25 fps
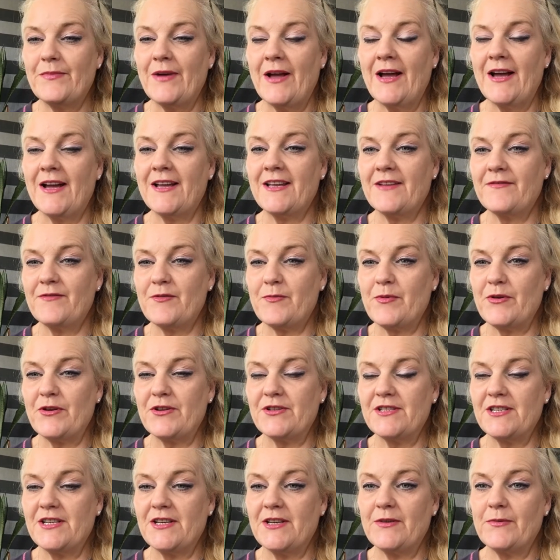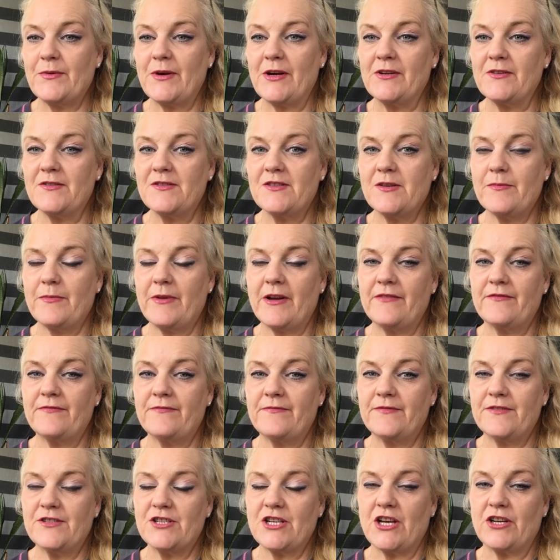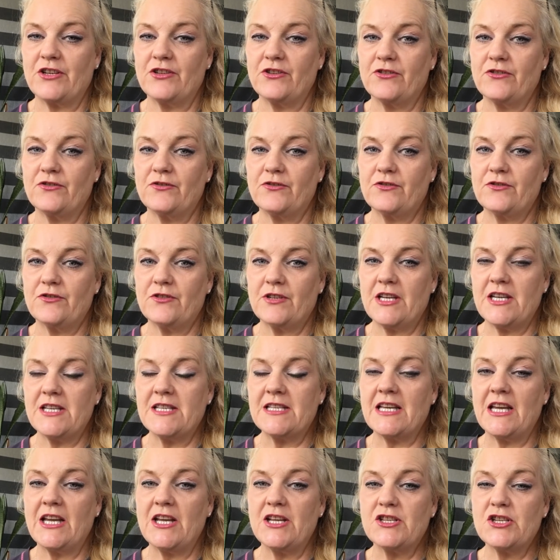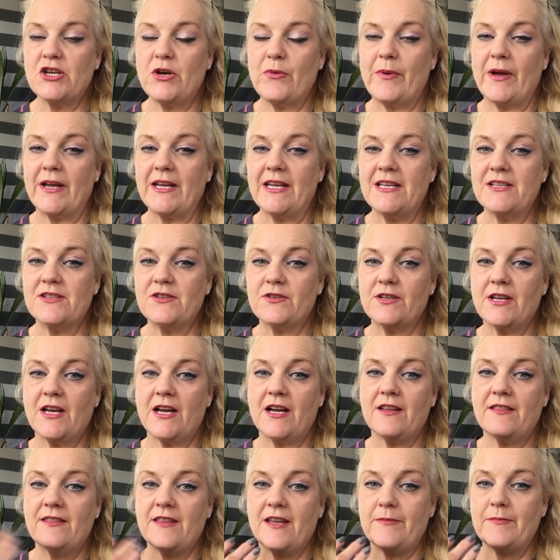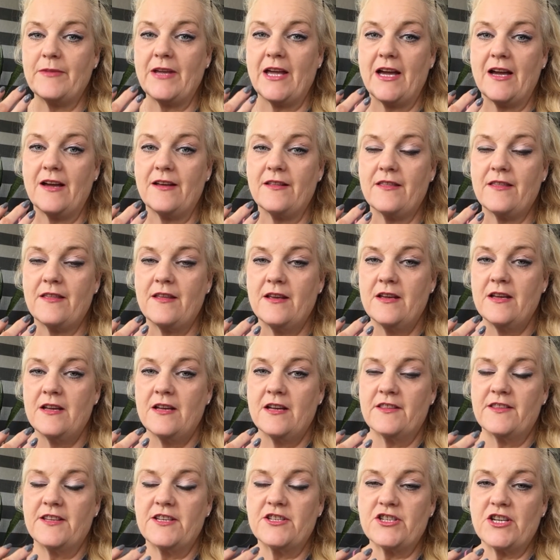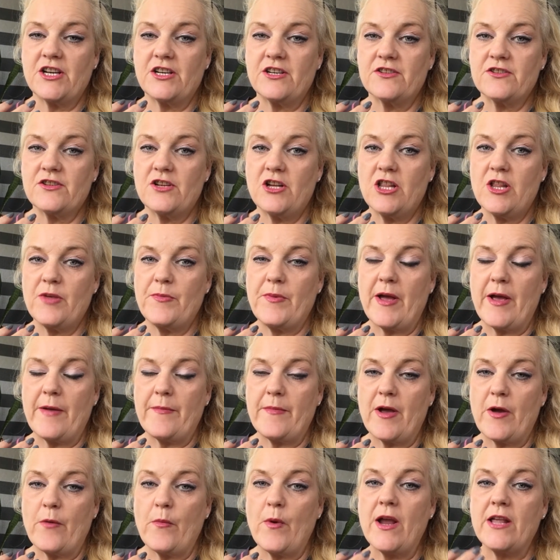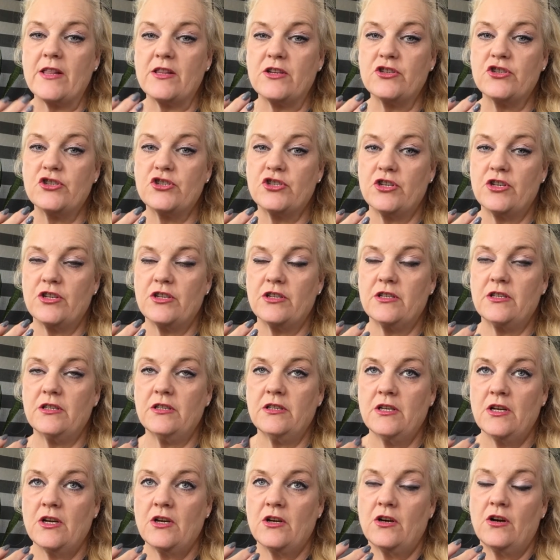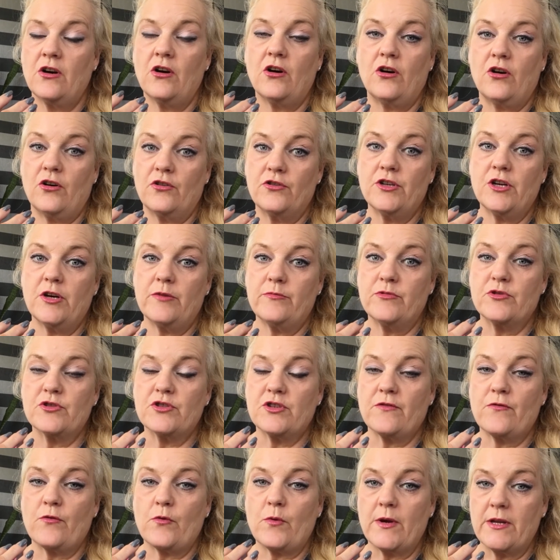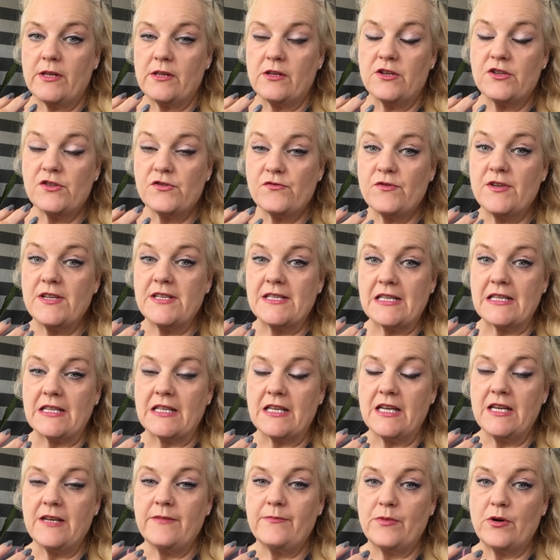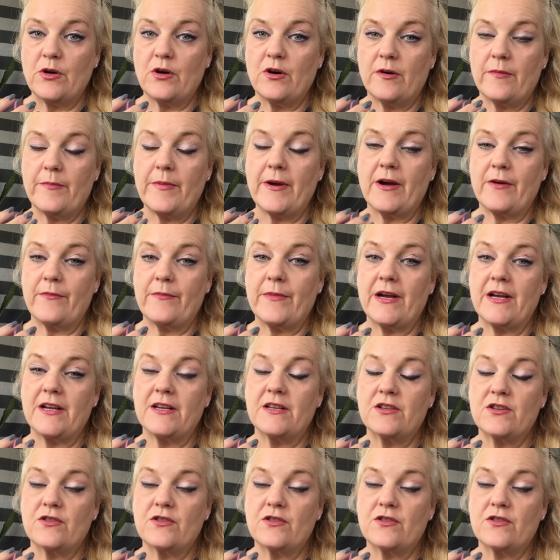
Hi everybody, welcome to my channel Keto by Keto Kath. I'm Kath. This channel is all about my weight loss journey, or not much of a weight loss recently, but about my